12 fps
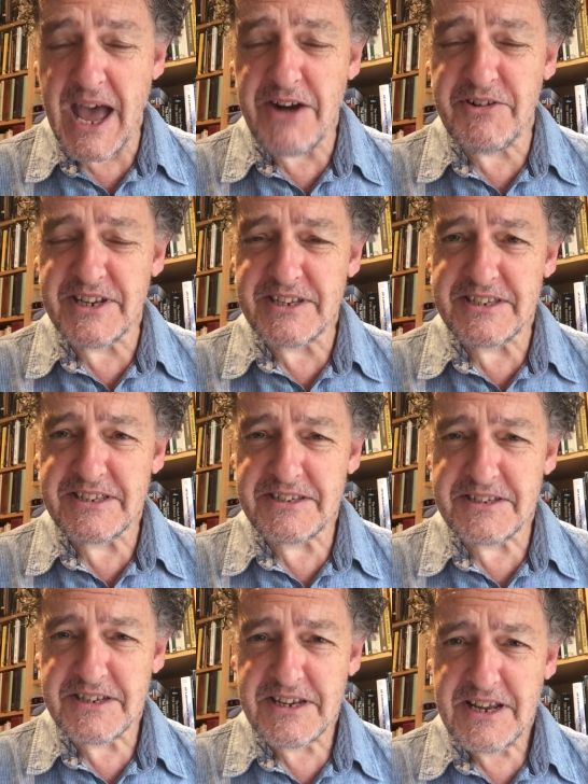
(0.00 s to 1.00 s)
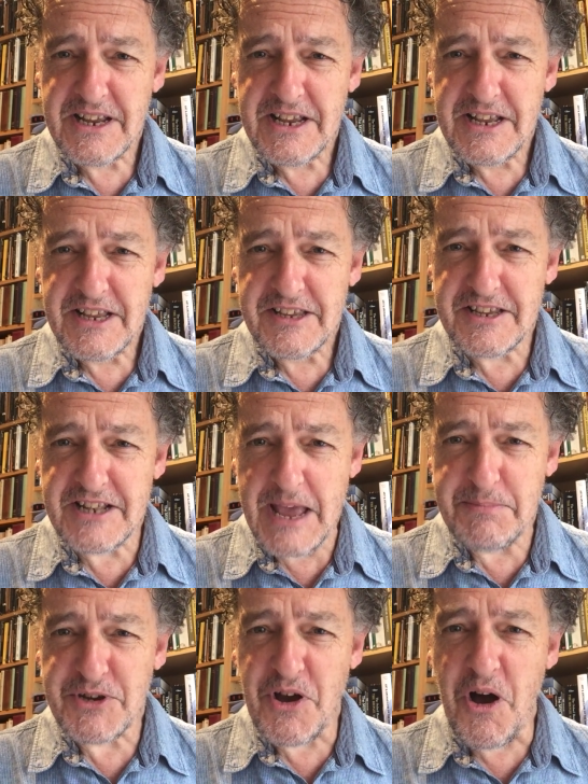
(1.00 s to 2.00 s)
Paris
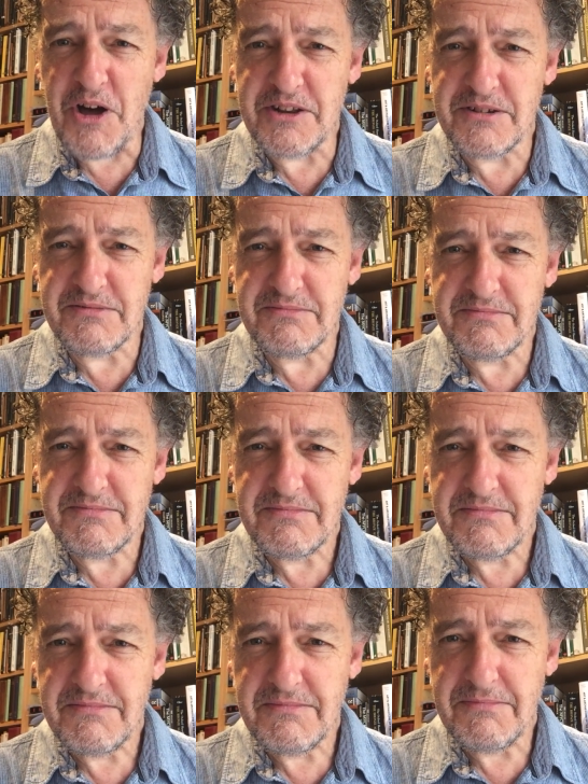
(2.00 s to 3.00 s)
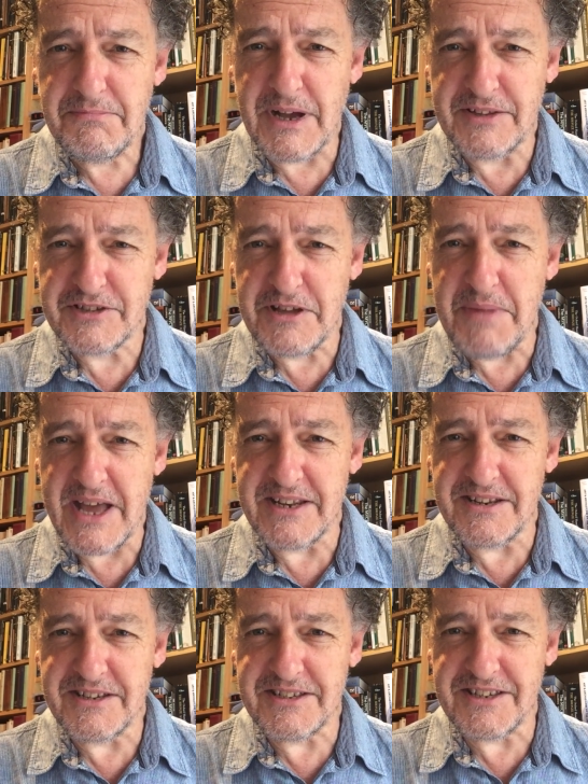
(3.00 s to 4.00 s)
slept on by
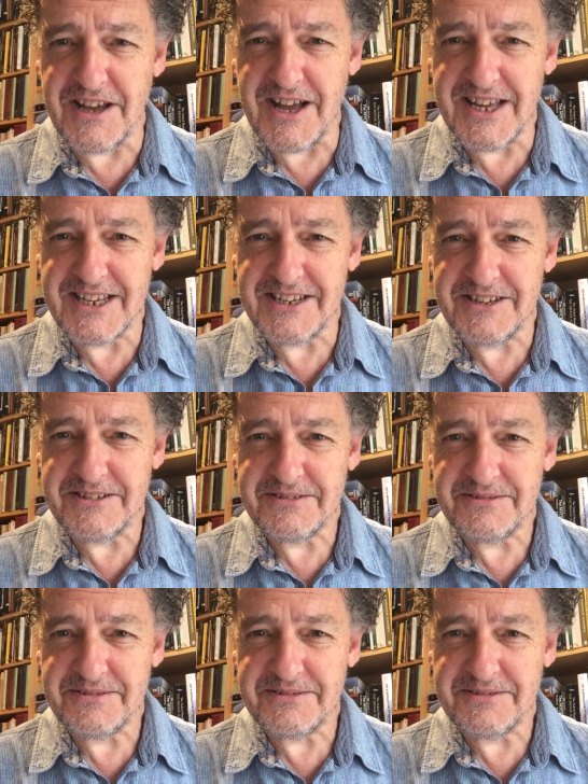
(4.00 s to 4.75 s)
Scamander's side.